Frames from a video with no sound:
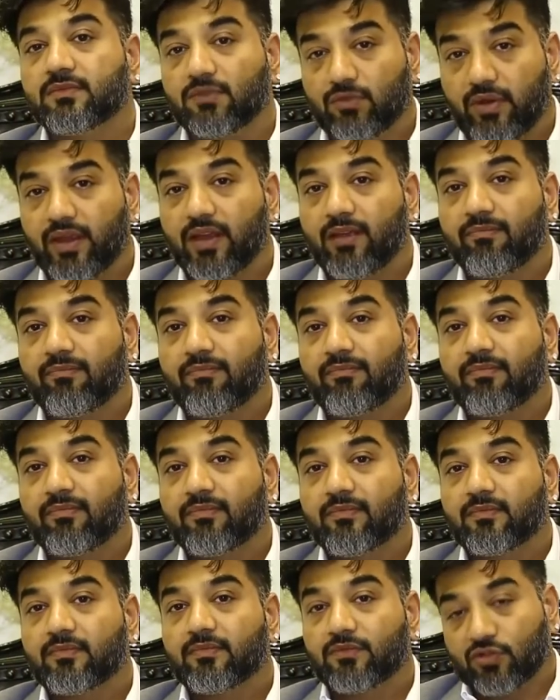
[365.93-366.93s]
Okay?
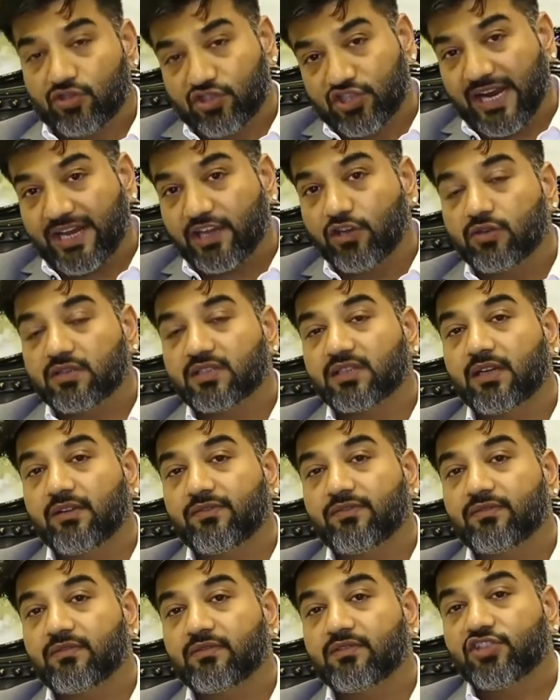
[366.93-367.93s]
So check yourself.